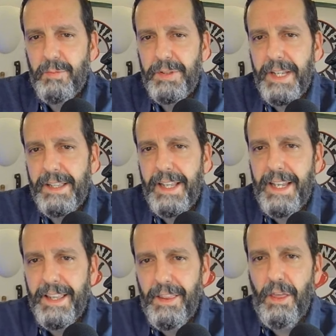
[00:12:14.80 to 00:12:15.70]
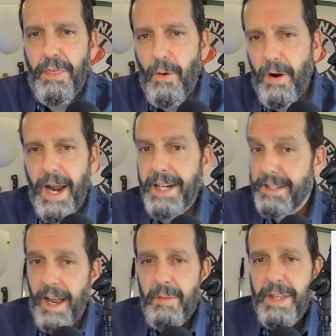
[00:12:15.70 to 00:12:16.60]
completely in the
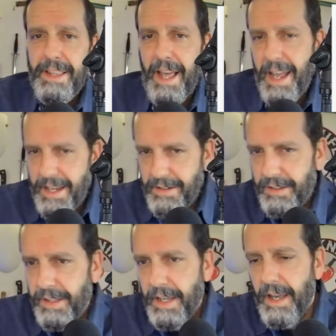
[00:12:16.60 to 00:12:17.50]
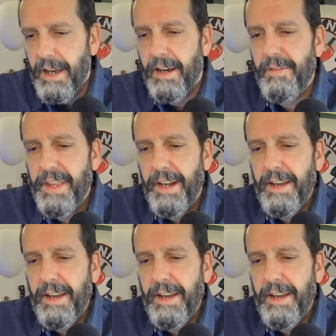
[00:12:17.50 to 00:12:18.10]
thorax, I mean, the handle of the